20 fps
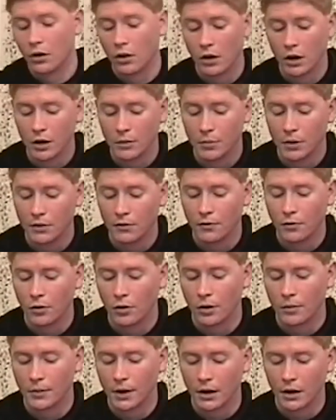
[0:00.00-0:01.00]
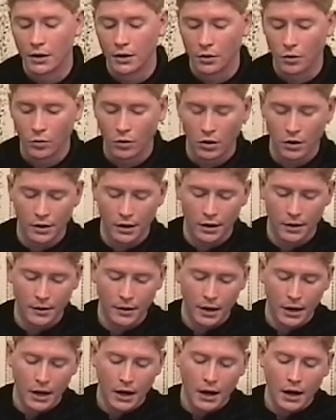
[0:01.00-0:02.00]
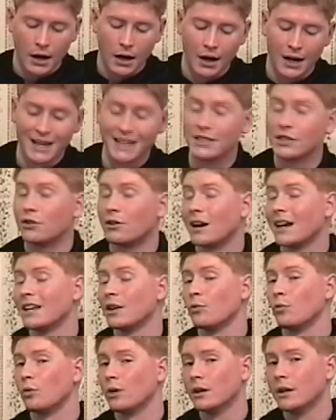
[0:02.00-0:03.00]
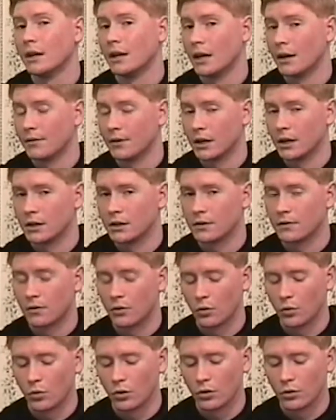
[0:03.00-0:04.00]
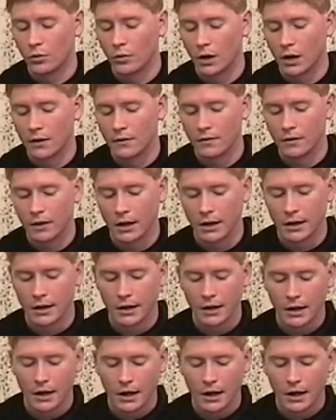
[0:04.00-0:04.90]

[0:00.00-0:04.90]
only be formed underwater. Is there any written evidence for a worldwide flood?